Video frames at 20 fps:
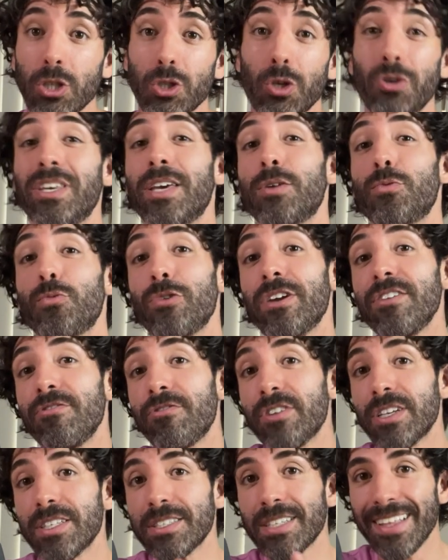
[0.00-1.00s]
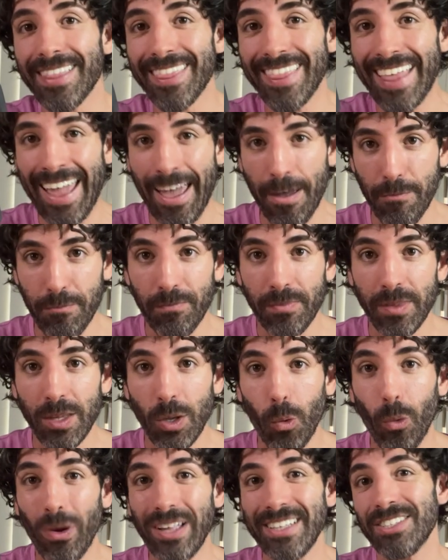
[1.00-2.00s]
so you can revisit them
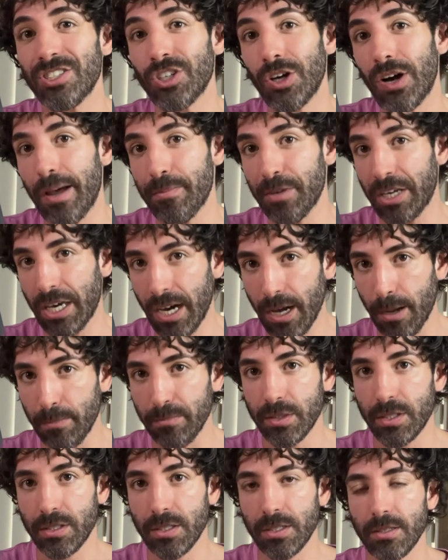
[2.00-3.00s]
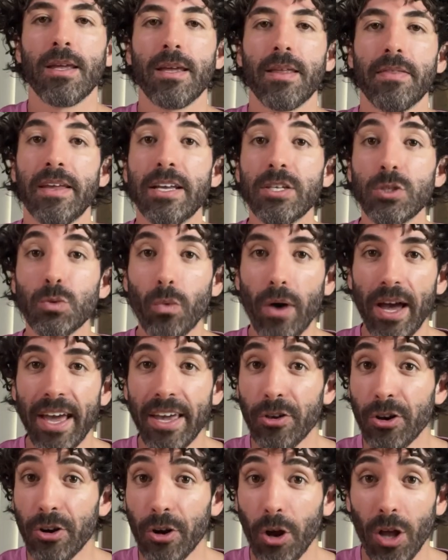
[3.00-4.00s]
when the time comes. This way,
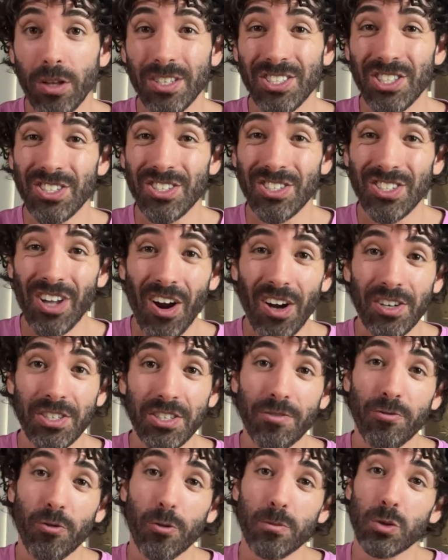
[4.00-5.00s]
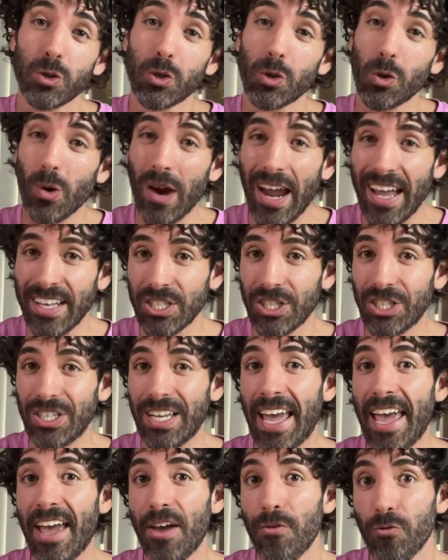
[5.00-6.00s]
you're not starting from scratch
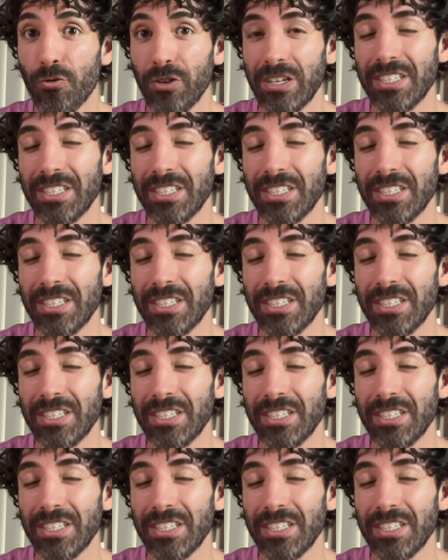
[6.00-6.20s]
every